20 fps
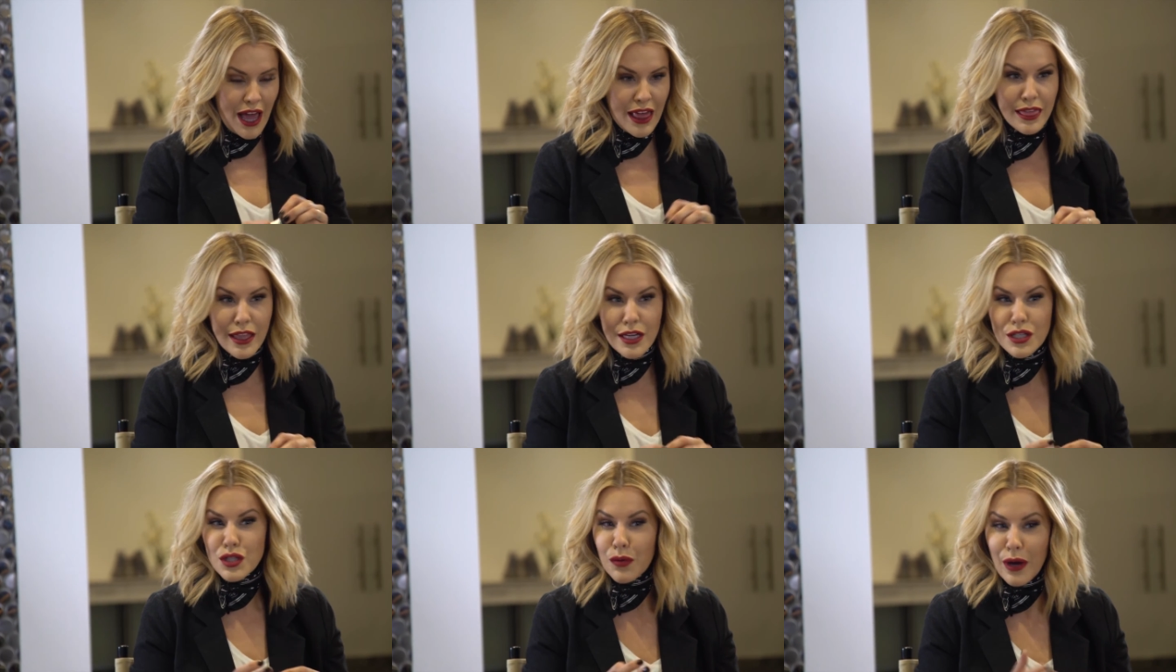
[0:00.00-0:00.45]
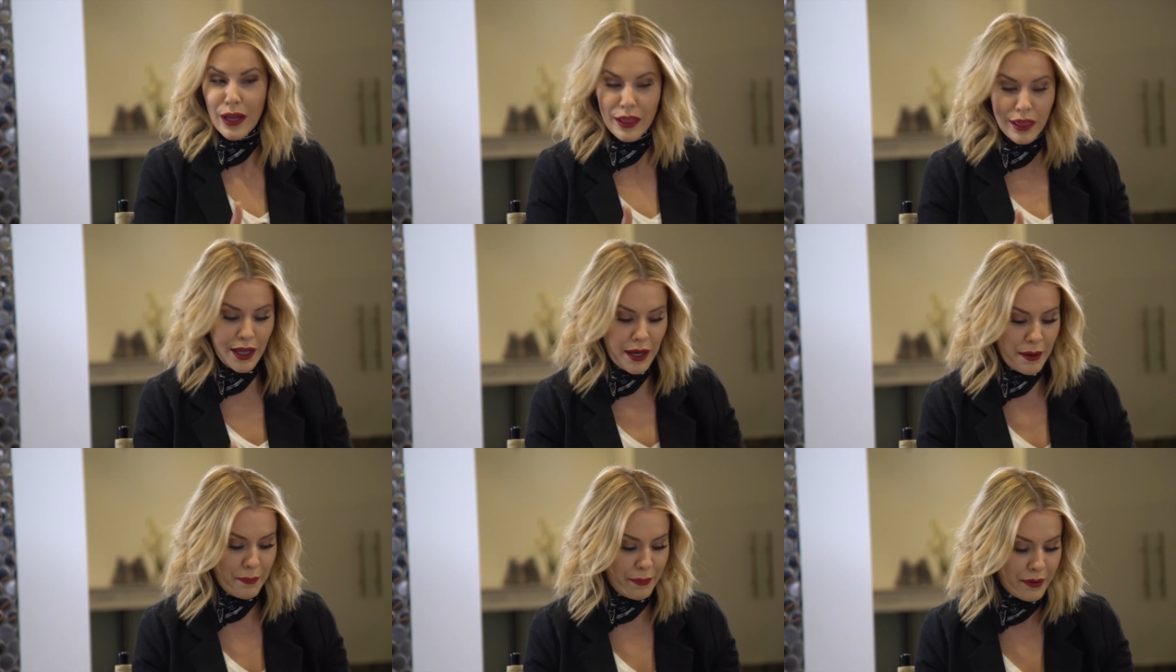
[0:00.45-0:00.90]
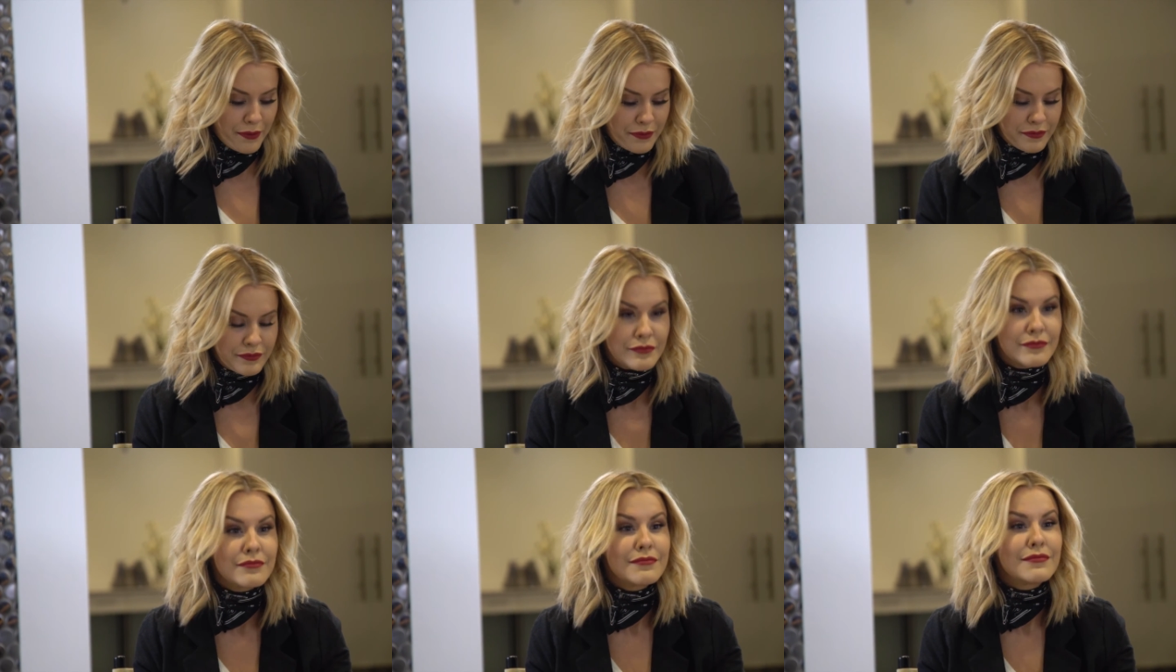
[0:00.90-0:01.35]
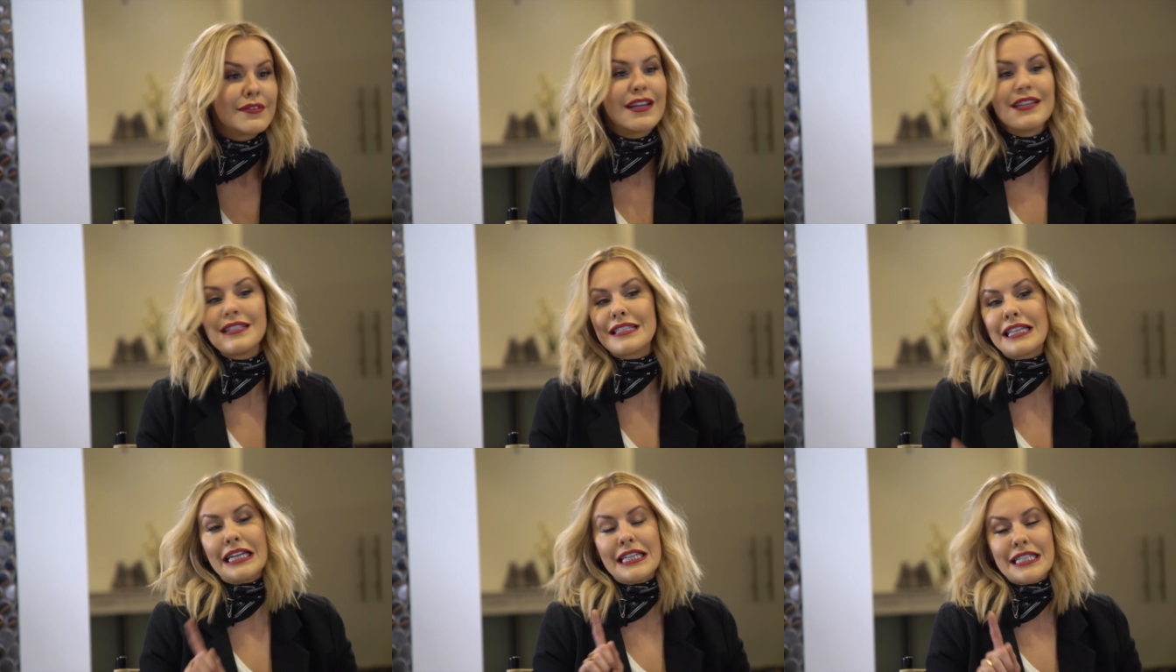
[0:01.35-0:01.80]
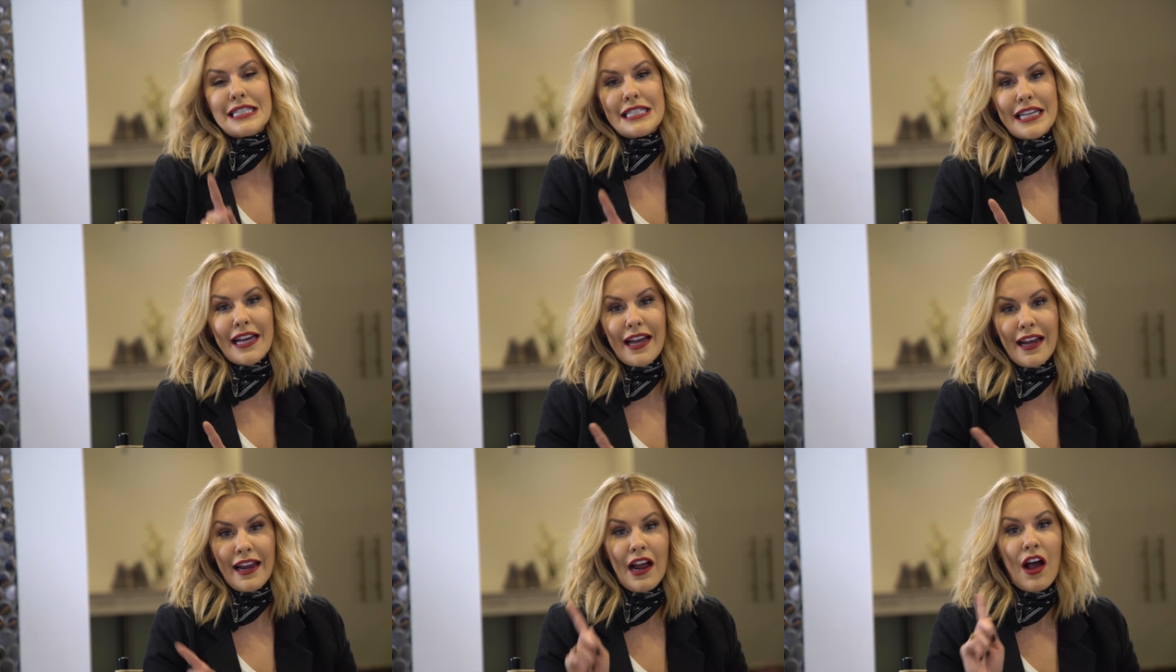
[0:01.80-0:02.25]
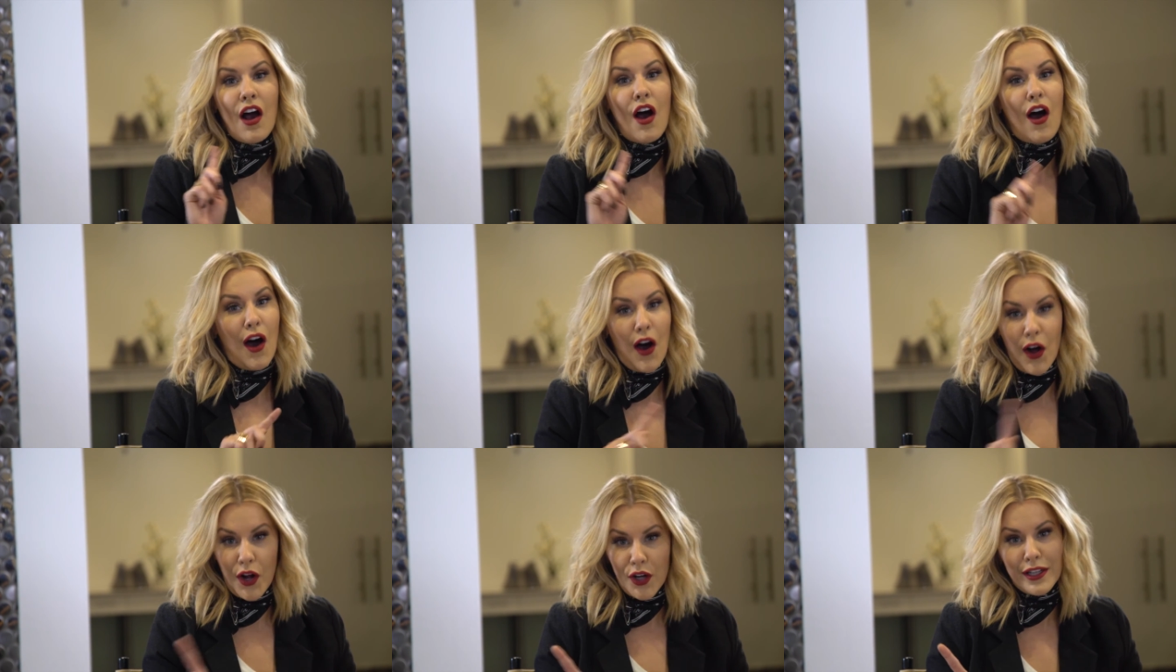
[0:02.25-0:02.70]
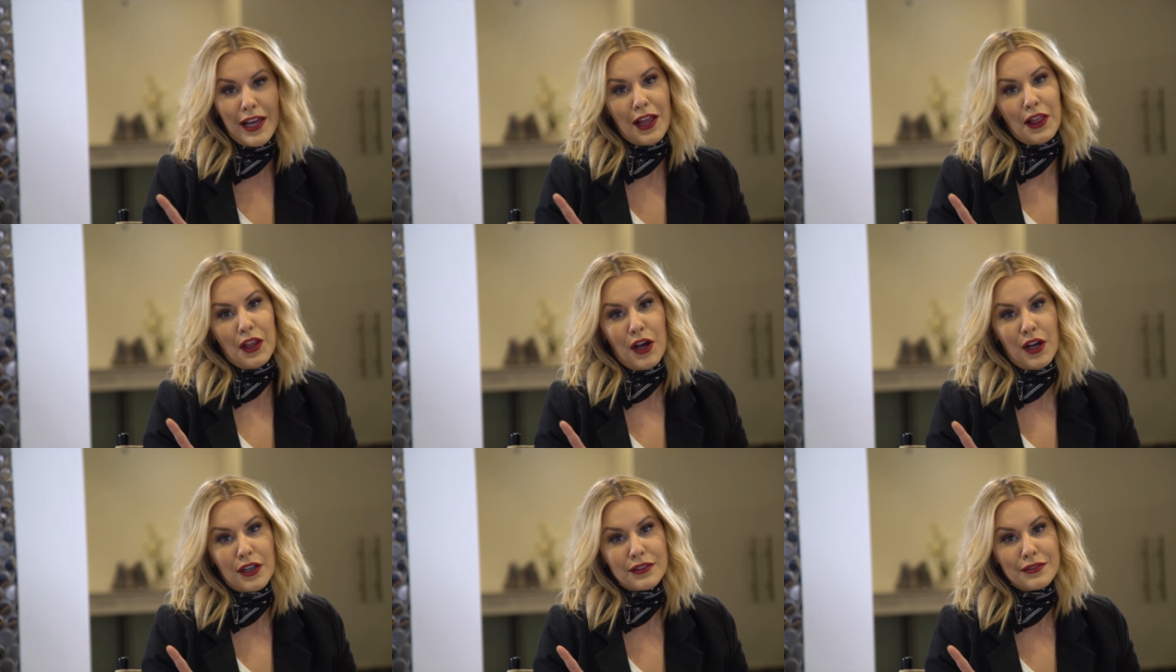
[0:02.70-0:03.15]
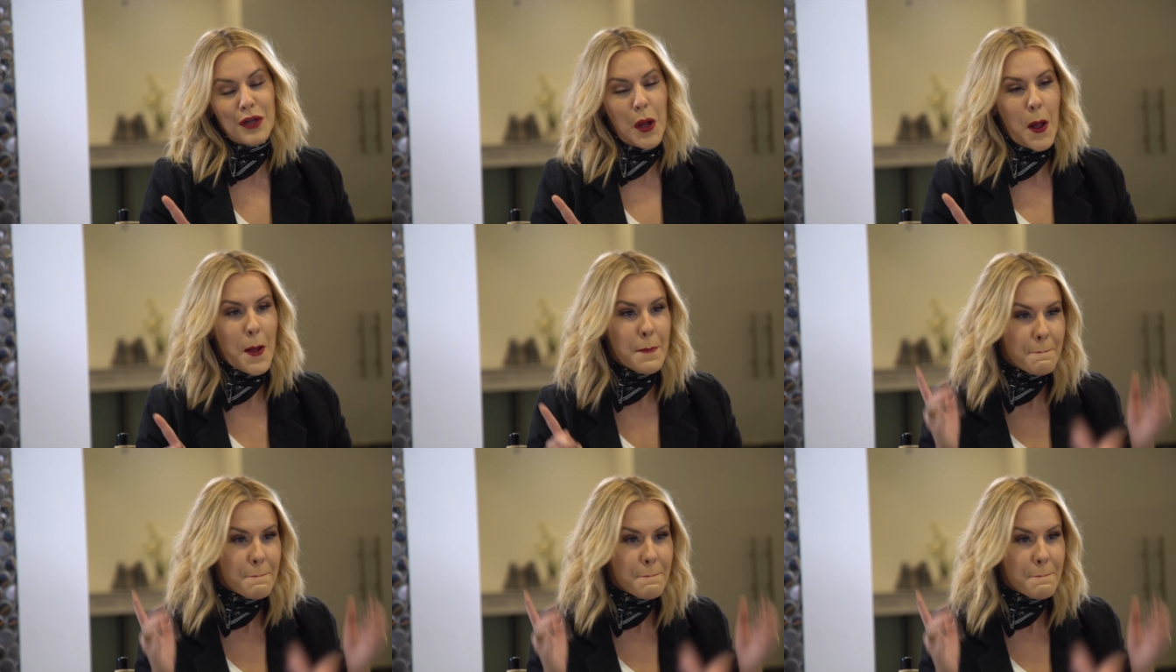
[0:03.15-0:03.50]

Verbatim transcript: And this red lip is gonna stay all day long.